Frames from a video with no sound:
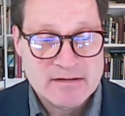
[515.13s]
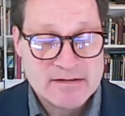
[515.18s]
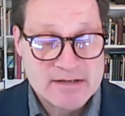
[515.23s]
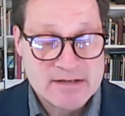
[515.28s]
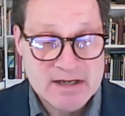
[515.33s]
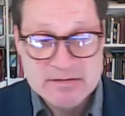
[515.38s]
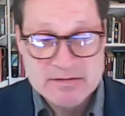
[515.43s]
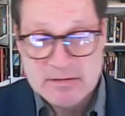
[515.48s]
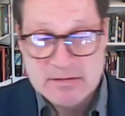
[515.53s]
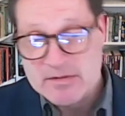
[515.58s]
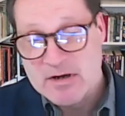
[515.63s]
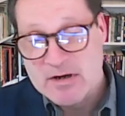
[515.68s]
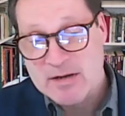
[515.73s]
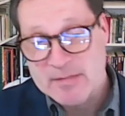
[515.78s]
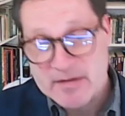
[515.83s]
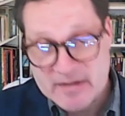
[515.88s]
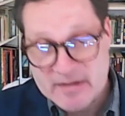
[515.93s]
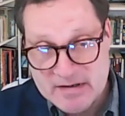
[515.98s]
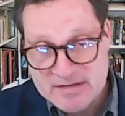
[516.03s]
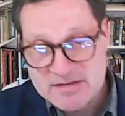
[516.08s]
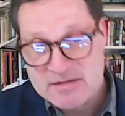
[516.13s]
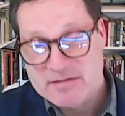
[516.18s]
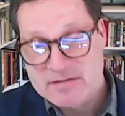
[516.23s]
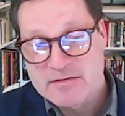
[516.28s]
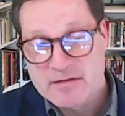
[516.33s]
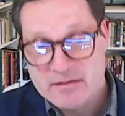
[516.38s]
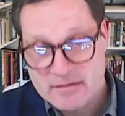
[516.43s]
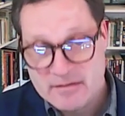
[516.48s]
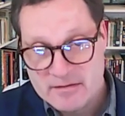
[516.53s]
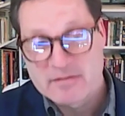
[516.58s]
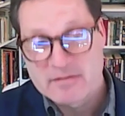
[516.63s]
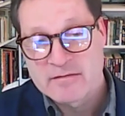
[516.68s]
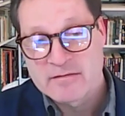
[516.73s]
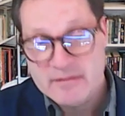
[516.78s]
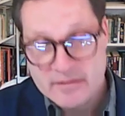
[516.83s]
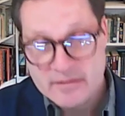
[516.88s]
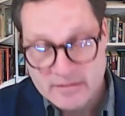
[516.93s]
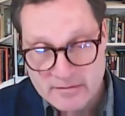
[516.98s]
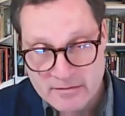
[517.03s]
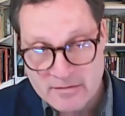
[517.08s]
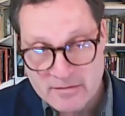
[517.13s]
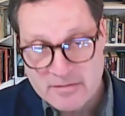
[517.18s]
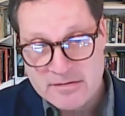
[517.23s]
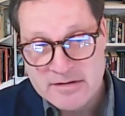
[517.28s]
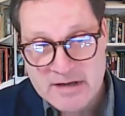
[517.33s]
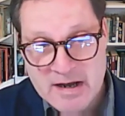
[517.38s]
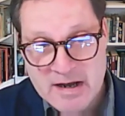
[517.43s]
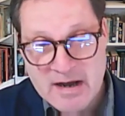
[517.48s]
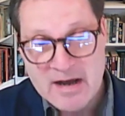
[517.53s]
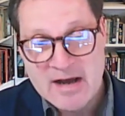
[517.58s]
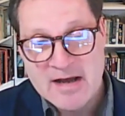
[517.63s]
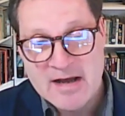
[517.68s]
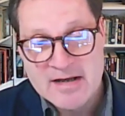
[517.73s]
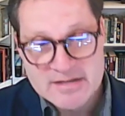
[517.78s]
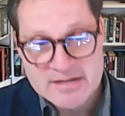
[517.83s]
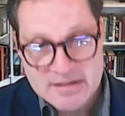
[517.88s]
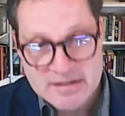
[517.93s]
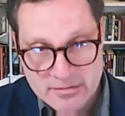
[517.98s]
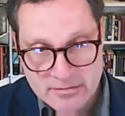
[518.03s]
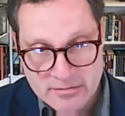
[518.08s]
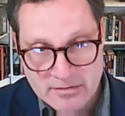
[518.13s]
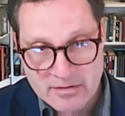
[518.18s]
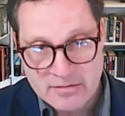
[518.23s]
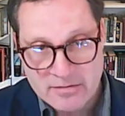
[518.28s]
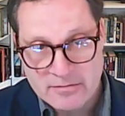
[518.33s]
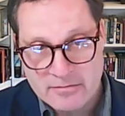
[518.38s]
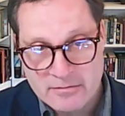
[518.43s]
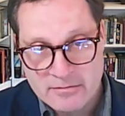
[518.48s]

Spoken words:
So that's what I'm talking about. These are the good guys who